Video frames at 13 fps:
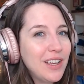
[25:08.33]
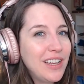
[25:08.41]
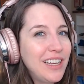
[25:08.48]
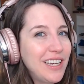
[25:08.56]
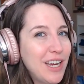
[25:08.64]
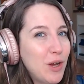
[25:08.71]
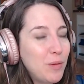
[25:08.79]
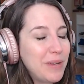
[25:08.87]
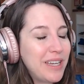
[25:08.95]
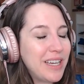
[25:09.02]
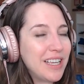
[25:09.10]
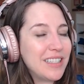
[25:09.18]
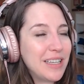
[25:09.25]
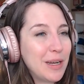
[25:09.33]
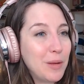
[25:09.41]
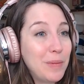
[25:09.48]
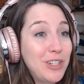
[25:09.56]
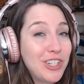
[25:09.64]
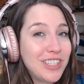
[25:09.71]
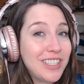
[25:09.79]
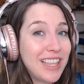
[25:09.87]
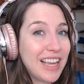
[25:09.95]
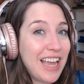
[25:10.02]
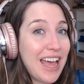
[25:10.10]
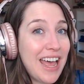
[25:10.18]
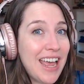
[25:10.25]
you know, because it'll be just the
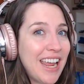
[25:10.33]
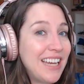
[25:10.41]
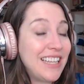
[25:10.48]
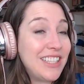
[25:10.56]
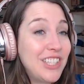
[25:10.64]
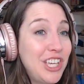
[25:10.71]
guy and he's